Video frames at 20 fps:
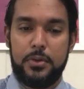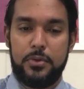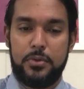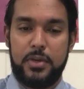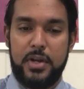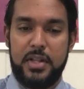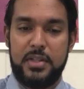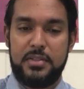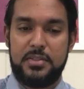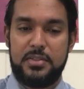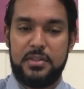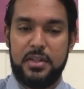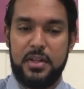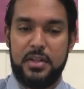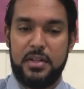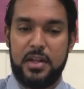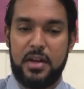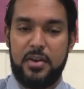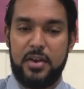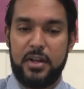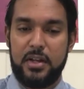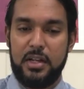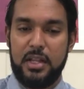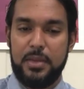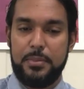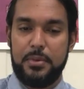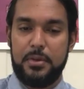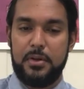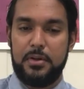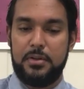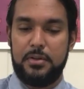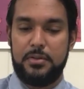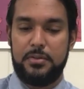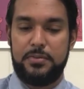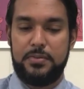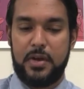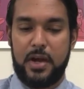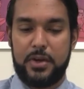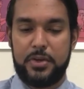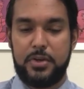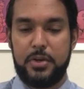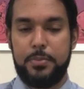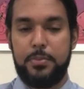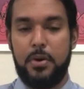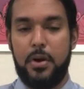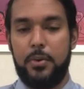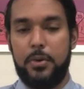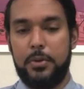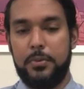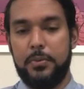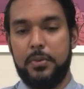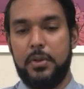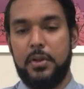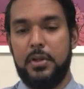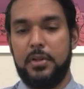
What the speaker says: Rent, indirect labor, factory power.